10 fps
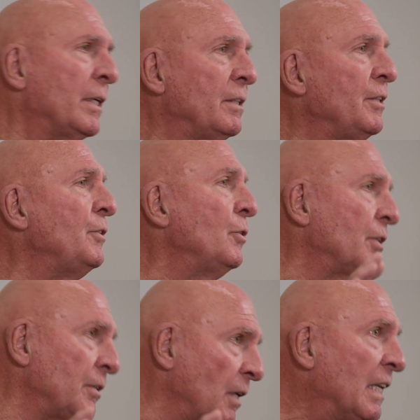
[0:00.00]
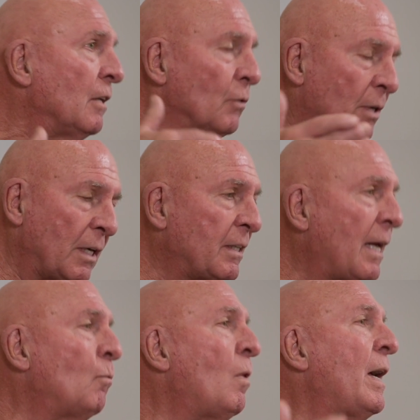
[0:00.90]
and you can look at it
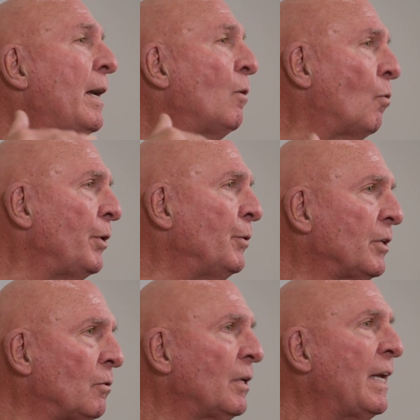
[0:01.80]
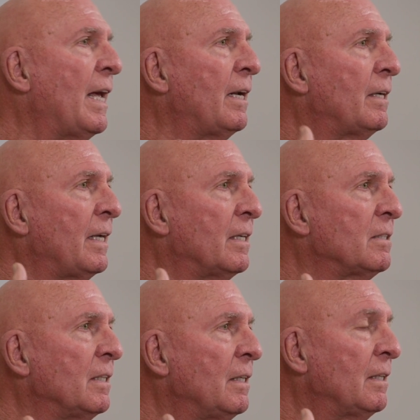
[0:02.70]
that way, or you can look at it as.